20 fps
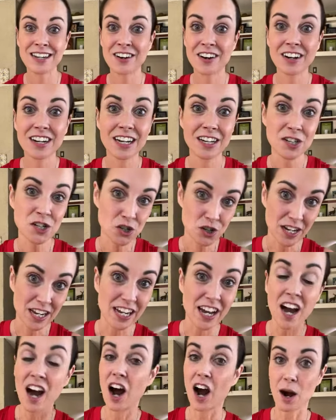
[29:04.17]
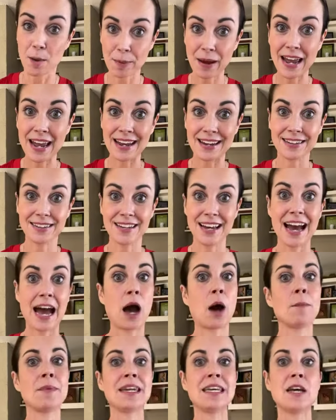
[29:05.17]
in our country are pain?
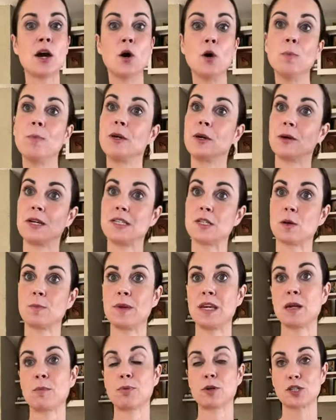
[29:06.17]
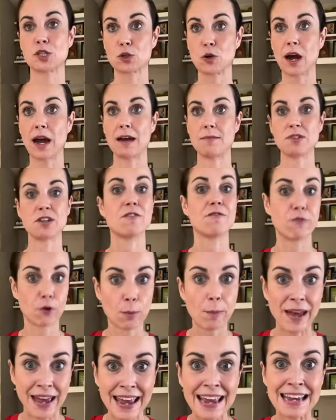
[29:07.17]
How many opioids are being prescribed for
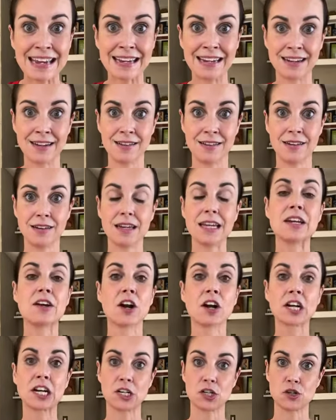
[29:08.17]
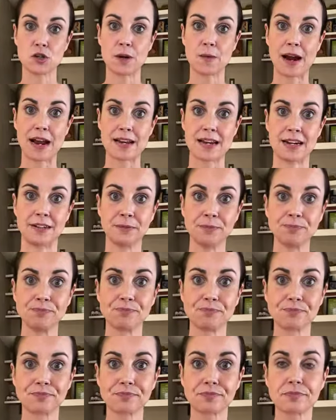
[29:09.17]
pain in our country right now?
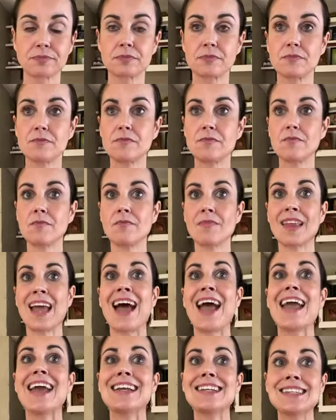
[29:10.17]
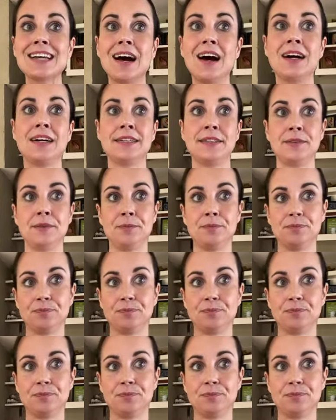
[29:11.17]
A ton.